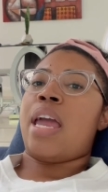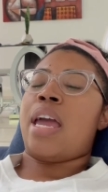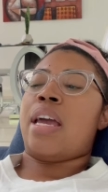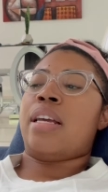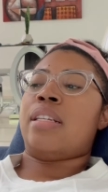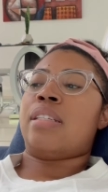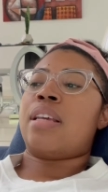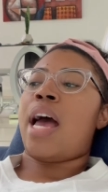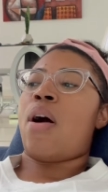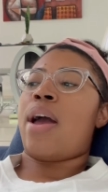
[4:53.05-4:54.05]
and
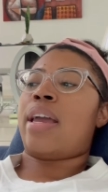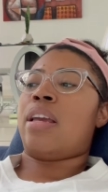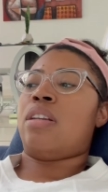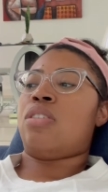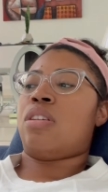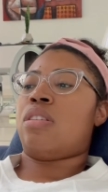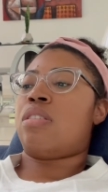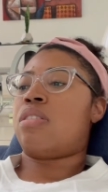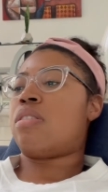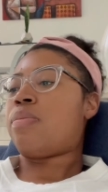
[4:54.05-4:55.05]
how I can
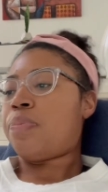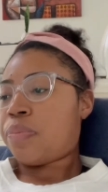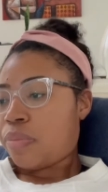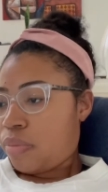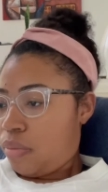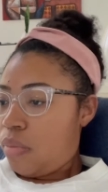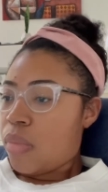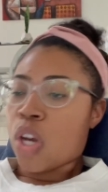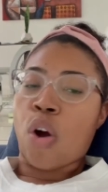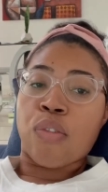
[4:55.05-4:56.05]
just
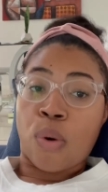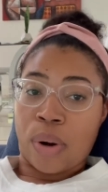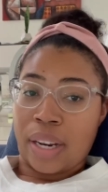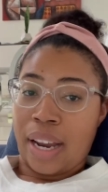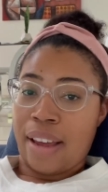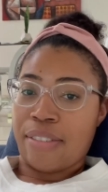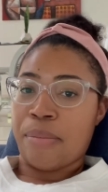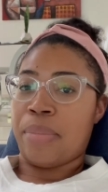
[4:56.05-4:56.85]
go forward in life.